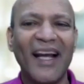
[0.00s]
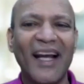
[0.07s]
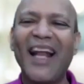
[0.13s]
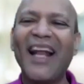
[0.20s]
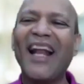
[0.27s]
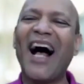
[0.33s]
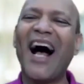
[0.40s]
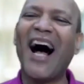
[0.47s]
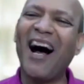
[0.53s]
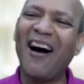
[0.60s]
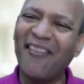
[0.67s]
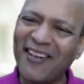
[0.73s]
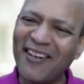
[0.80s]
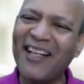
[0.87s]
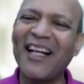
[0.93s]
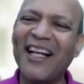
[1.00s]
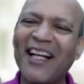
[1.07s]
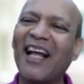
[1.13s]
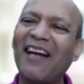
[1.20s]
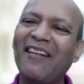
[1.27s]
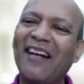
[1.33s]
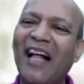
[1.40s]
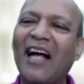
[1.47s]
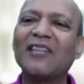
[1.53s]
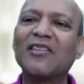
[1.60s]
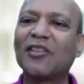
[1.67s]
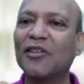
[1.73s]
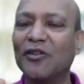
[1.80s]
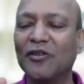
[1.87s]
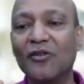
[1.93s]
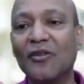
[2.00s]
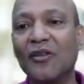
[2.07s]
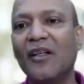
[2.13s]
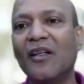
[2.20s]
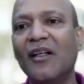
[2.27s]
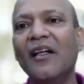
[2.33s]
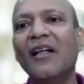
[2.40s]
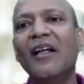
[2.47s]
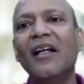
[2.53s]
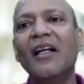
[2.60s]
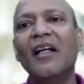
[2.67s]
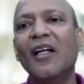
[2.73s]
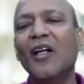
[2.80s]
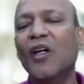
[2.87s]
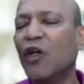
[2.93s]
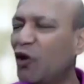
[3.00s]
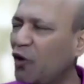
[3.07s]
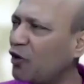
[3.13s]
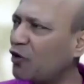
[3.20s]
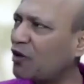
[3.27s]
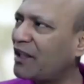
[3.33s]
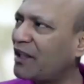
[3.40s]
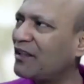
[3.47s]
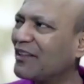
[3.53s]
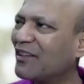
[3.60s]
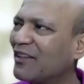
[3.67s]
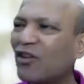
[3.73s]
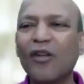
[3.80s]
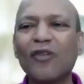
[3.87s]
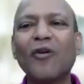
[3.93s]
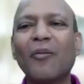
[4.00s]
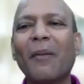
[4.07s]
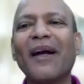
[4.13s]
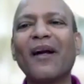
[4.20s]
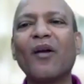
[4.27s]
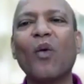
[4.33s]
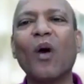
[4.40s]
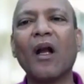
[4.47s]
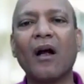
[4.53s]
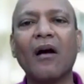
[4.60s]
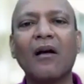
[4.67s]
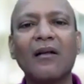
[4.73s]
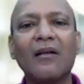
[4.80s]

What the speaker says: And after that, I will ask you, do you think this also might work?